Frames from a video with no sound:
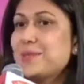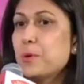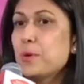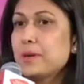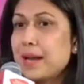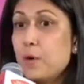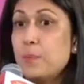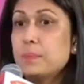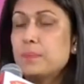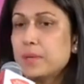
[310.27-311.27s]
So
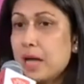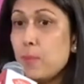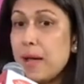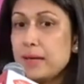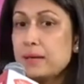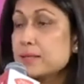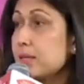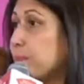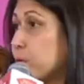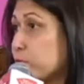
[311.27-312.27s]
now bankers
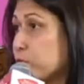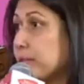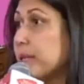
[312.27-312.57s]
are approaching